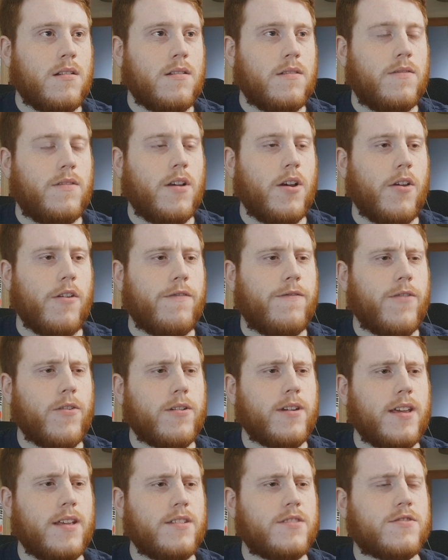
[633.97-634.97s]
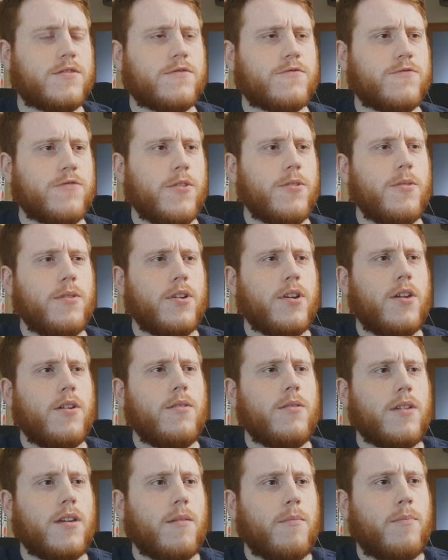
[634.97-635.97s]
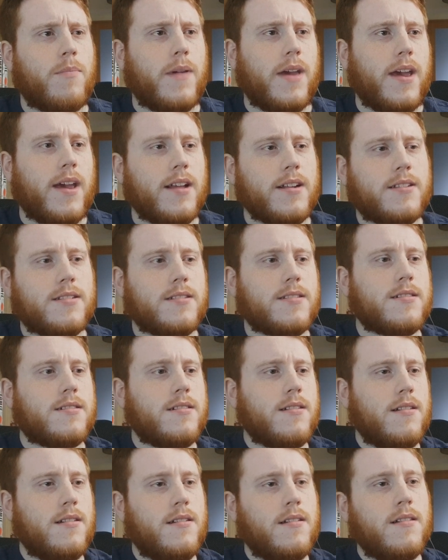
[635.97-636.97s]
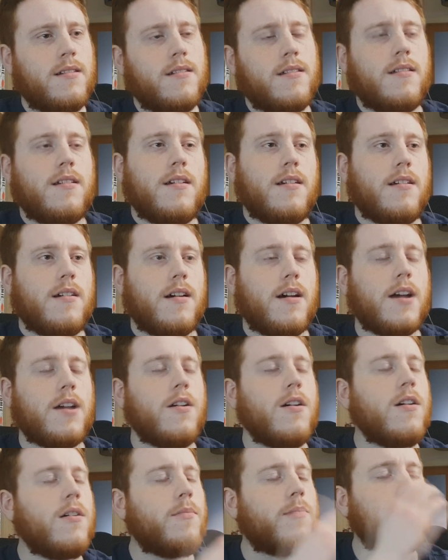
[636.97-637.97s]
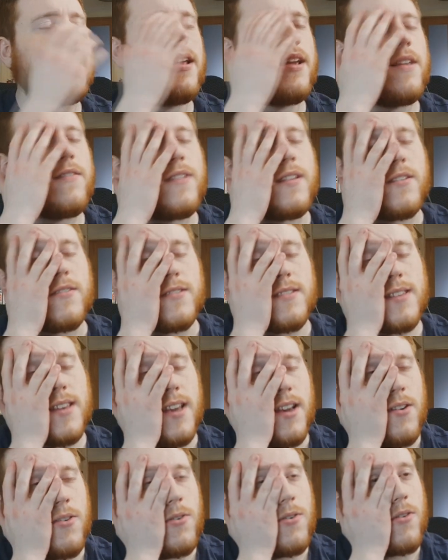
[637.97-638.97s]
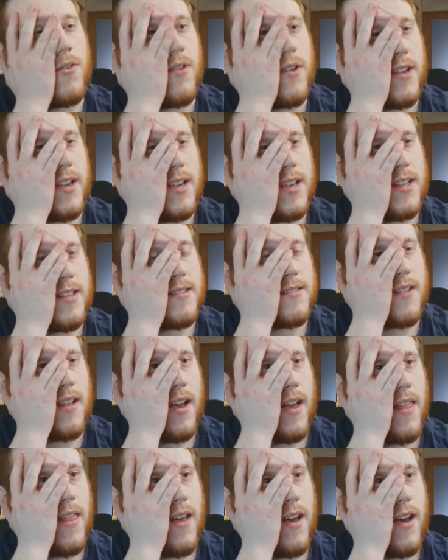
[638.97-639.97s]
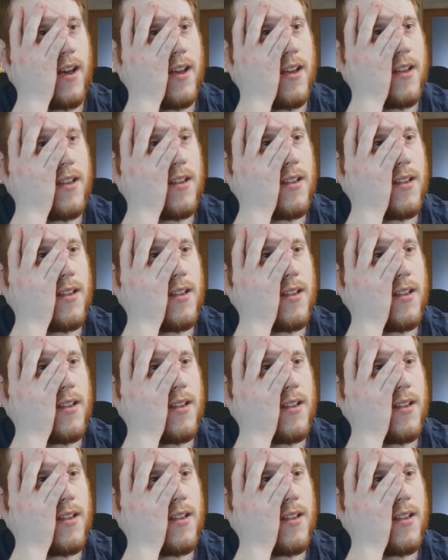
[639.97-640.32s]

No, fucking screw you, you bitch. I can't believe they just killed all the kids like that.